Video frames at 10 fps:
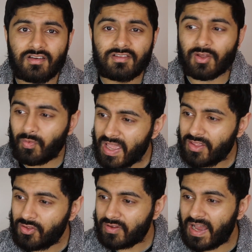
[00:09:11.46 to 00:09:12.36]
The way
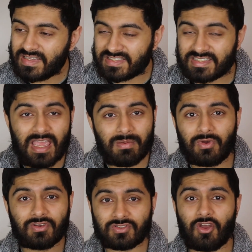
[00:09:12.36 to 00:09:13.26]
you guys
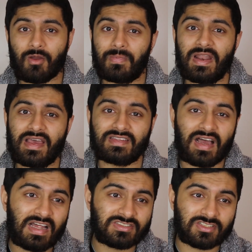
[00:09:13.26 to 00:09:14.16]
scapegoat certain players,
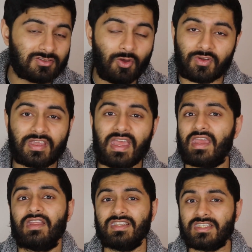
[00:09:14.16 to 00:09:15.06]
I just don't get
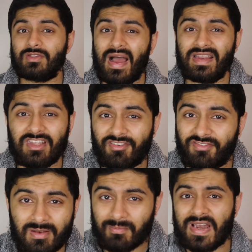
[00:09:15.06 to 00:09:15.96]
it. This is why I
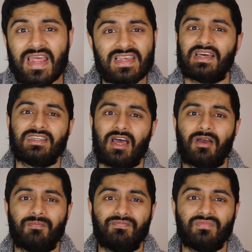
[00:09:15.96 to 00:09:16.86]
defend players like
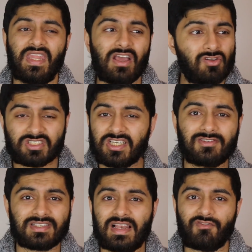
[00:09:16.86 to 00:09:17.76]
that. They're not
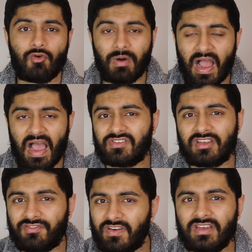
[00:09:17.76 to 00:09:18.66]
Chelsea level, but I have to
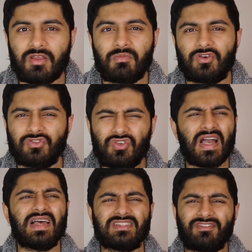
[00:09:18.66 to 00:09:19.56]
defend it because you
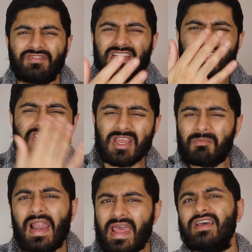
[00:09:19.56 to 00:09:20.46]
guys defend shit
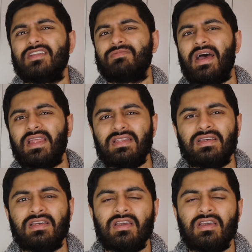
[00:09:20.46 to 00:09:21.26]
players, man.